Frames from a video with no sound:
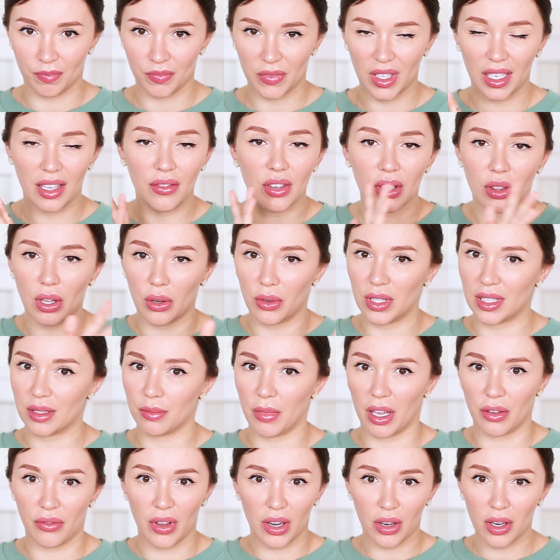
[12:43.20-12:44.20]
even though it's
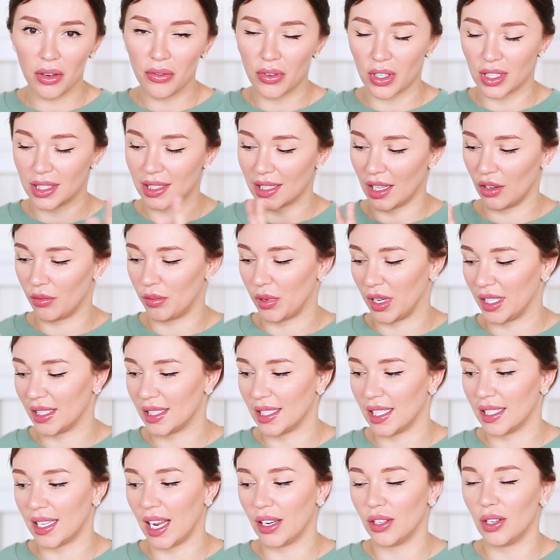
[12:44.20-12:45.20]
my very first Love
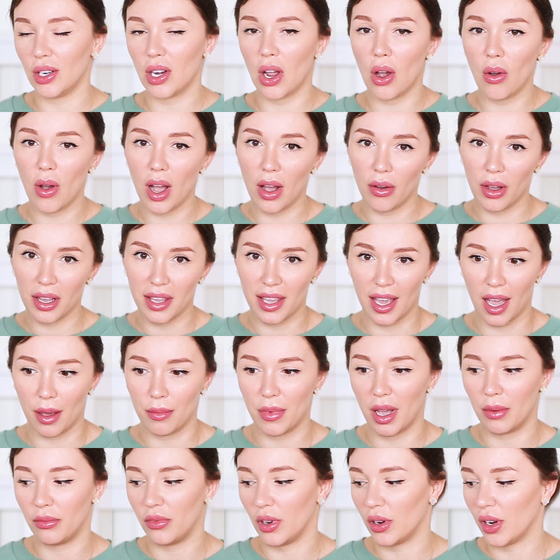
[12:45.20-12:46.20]
bracelet, and you know how I
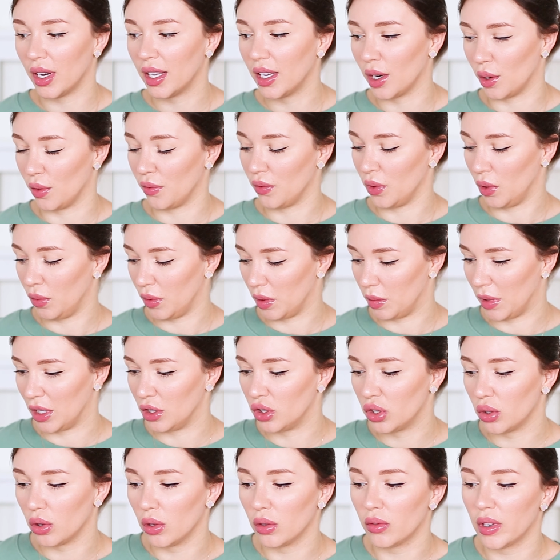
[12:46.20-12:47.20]
am. I'm very careful with my
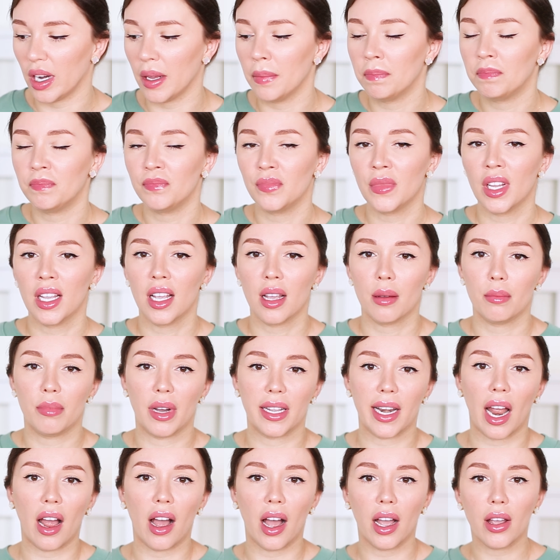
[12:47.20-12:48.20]
jewelry,
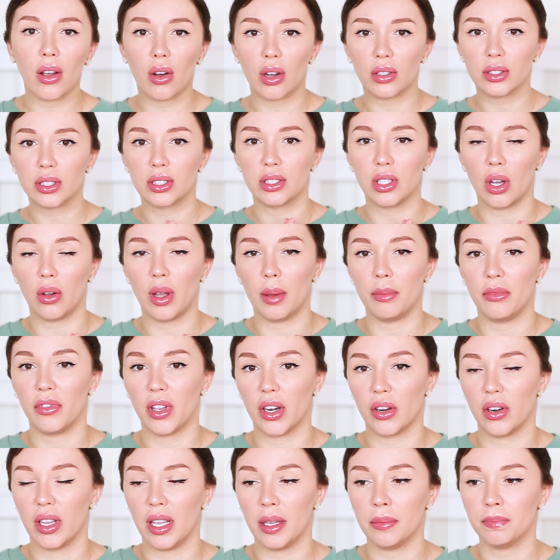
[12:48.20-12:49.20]
but I also am
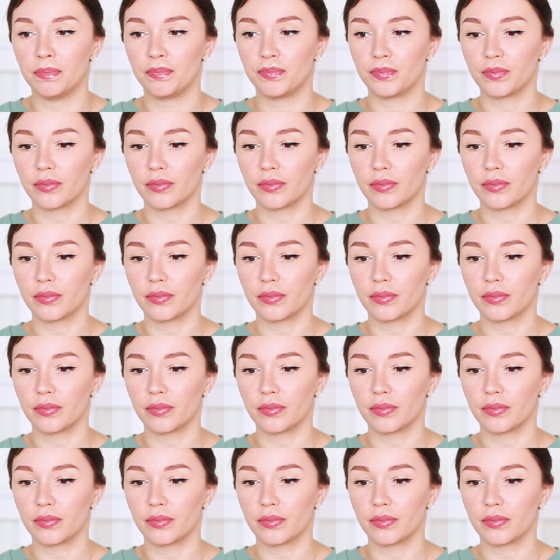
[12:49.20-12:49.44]
very,